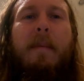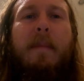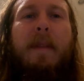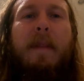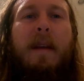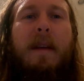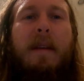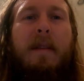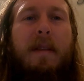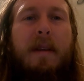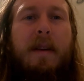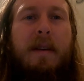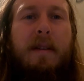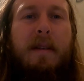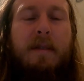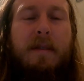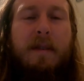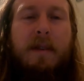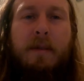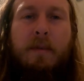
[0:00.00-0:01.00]

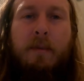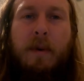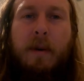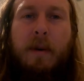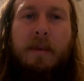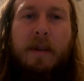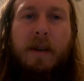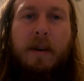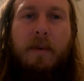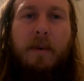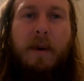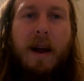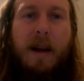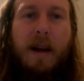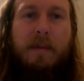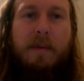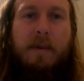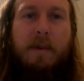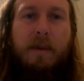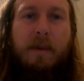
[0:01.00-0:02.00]
These realms here were
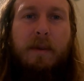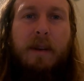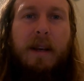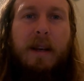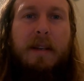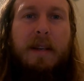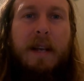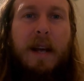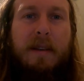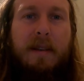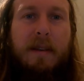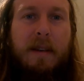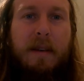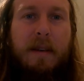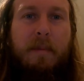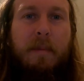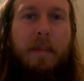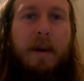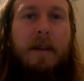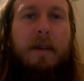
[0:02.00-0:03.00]
absolutely
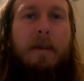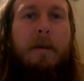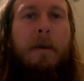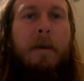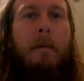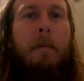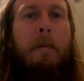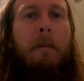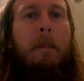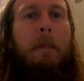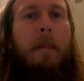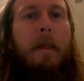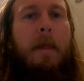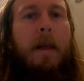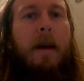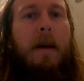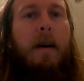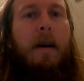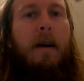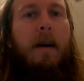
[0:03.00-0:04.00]
attested, but
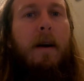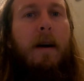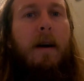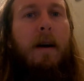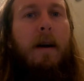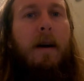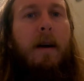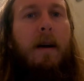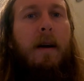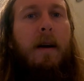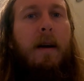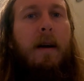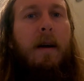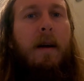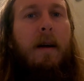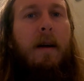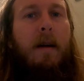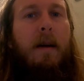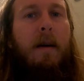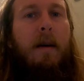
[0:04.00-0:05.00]
they
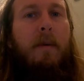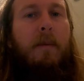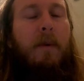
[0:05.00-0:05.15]
are,